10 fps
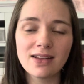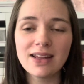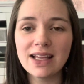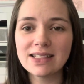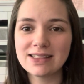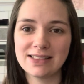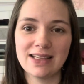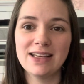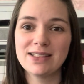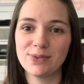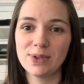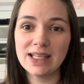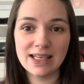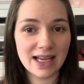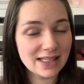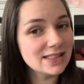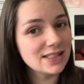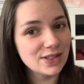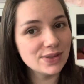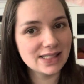list. And it's really nice to
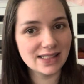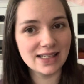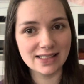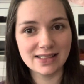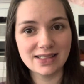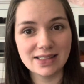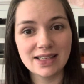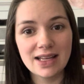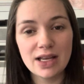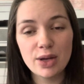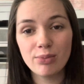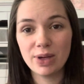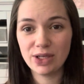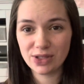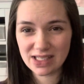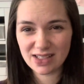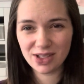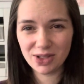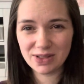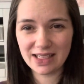use lists, but you're still
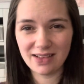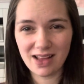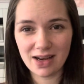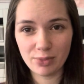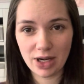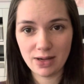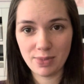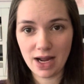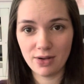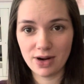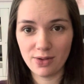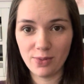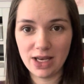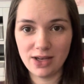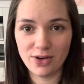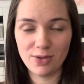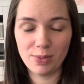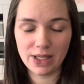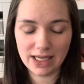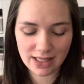using a lot of brain power when you're
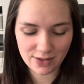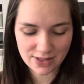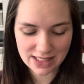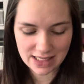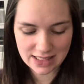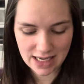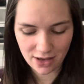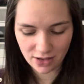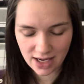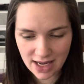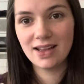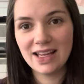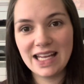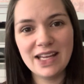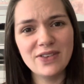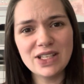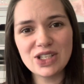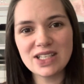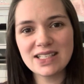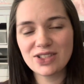planning those things out. Even
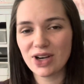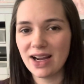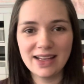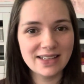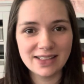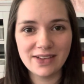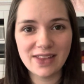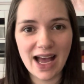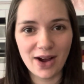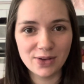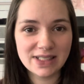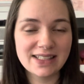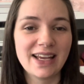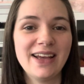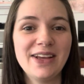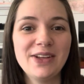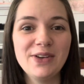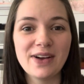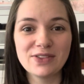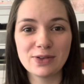just trying to leave the house,
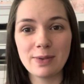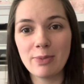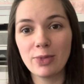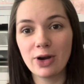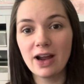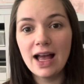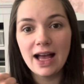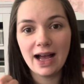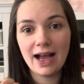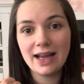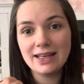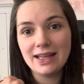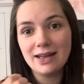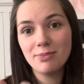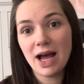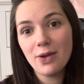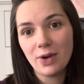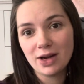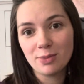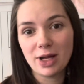you have to remember, I need my
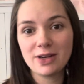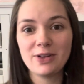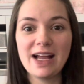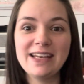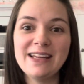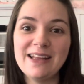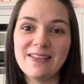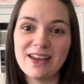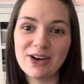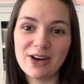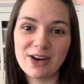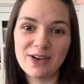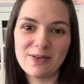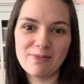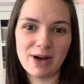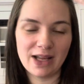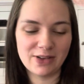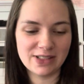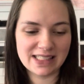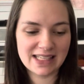water bottle, I need their bottles,